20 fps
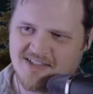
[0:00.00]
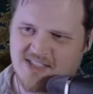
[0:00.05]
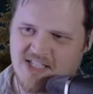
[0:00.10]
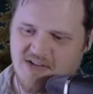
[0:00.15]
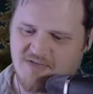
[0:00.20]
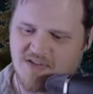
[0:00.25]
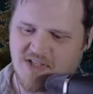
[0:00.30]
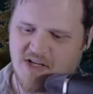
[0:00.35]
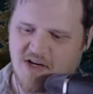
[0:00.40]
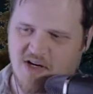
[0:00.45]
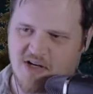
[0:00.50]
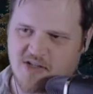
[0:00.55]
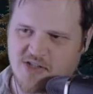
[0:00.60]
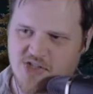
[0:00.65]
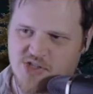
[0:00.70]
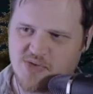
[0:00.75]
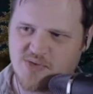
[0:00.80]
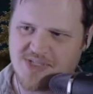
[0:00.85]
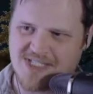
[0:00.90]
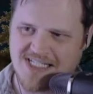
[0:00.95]
Definitely
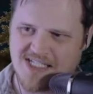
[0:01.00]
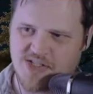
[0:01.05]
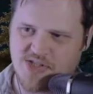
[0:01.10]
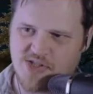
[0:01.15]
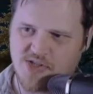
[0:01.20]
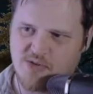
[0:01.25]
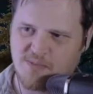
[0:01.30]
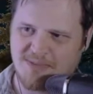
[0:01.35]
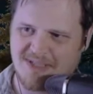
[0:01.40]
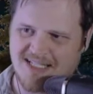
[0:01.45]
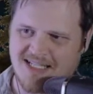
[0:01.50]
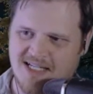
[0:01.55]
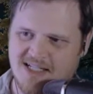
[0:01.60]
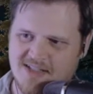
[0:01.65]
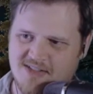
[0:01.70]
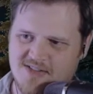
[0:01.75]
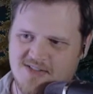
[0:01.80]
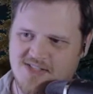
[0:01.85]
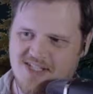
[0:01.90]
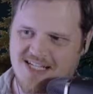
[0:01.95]
R2-D2
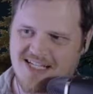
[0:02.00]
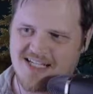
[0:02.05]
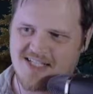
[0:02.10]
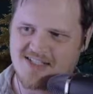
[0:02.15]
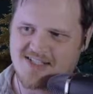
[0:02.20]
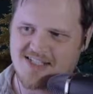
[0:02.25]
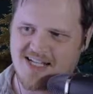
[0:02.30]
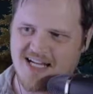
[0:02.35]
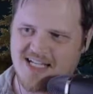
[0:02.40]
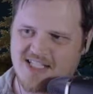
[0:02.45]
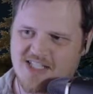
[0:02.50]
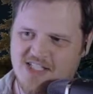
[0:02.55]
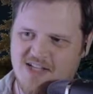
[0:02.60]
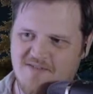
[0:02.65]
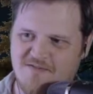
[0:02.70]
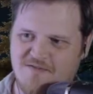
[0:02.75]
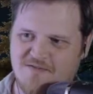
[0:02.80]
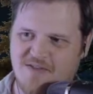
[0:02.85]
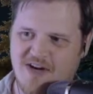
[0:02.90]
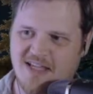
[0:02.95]
because he's nice
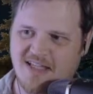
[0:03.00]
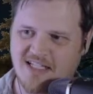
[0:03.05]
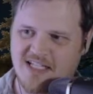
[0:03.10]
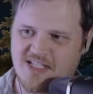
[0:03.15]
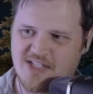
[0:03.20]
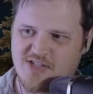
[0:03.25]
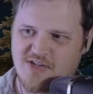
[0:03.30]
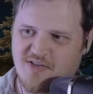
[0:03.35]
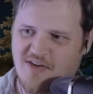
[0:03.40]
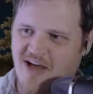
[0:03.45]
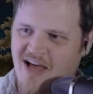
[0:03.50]
and friendly